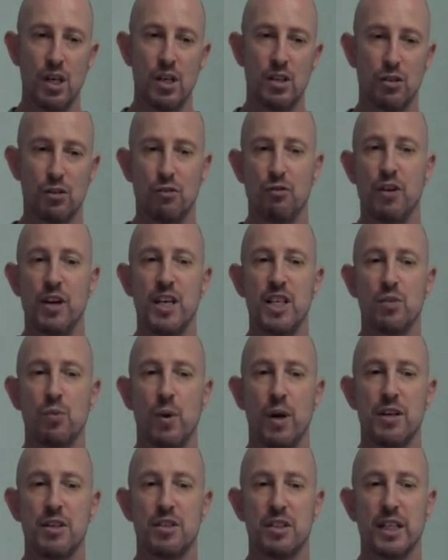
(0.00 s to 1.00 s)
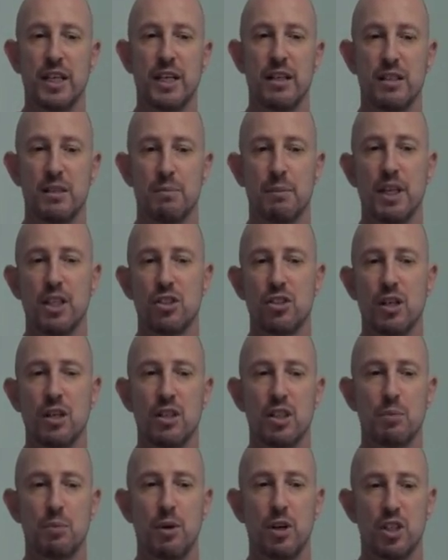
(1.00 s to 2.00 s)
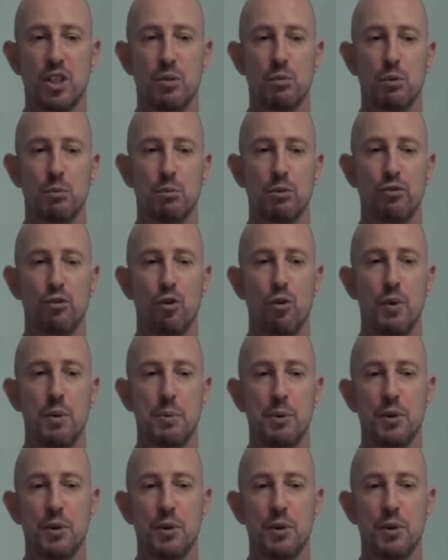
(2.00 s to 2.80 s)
So Phase 1 is to get as much done as possible before we